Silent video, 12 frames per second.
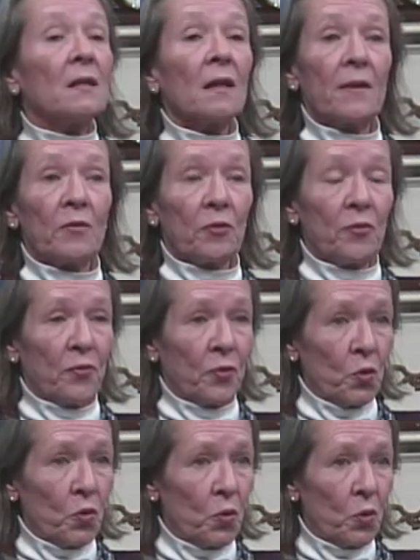deliver
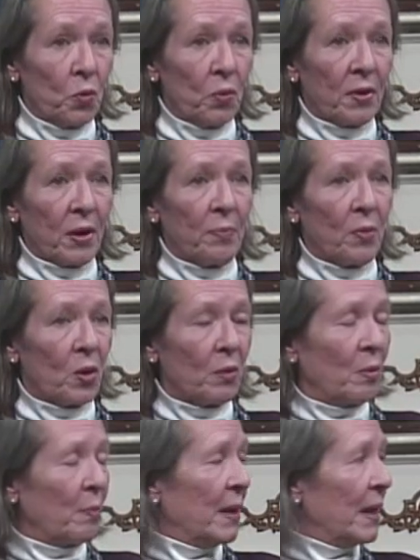food with our
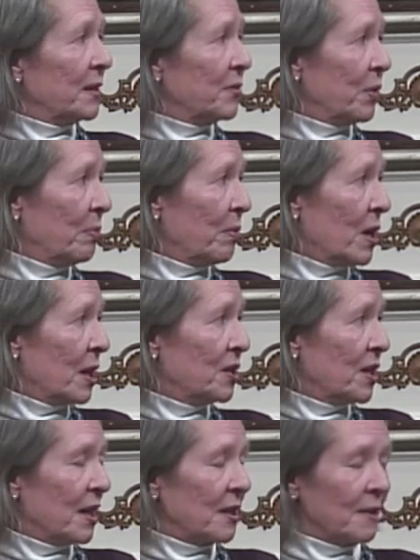portable pantry
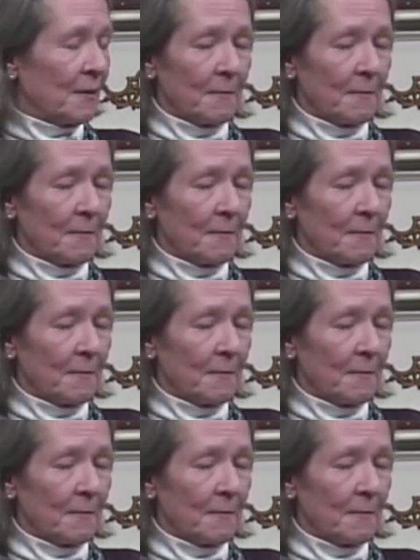project.